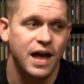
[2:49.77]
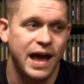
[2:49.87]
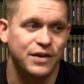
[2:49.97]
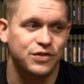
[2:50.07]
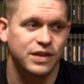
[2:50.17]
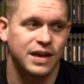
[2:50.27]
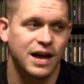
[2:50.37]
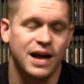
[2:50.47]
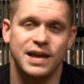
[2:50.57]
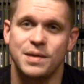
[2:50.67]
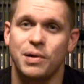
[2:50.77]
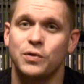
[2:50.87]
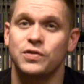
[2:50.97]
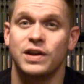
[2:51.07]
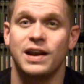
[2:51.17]
Actually, he
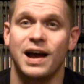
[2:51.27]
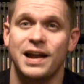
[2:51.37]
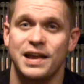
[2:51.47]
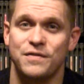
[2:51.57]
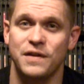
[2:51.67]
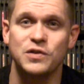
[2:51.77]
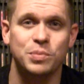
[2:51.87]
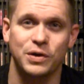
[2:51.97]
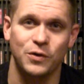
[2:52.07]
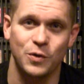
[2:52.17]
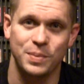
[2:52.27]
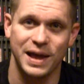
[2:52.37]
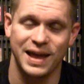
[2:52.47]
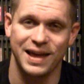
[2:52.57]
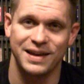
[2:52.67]
posted it on a Facebook group,
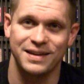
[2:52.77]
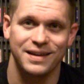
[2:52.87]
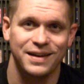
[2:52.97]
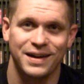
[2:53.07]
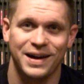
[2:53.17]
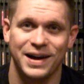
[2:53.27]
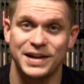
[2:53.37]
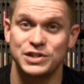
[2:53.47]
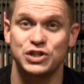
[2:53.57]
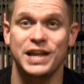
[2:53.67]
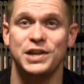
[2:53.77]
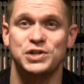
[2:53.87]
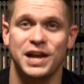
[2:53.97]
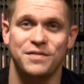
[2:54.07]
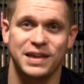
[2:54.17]
and Shady
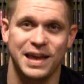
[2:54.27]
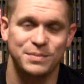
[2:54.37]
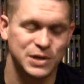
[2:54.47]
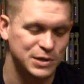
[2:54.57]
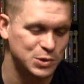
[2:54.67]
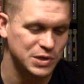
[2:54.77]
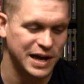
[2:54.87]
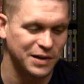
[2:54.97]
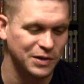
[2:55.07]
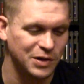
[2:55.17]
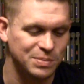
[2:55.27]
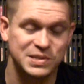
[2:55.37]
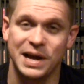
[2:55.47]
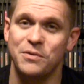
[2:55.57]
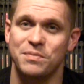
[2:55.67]
Jay of the Game Chasers got a little
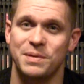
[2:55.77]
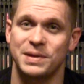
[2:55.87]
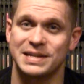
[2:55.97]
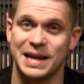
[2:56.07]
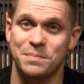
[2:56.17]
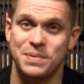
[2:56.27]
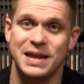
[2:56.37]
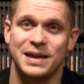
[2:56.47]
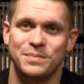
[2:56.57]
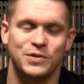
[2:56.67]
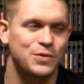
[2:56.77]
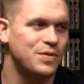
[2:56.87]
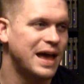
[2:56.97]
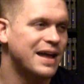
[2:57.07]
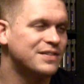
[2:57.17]
upset with me because I beat him to
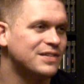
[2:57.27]
that.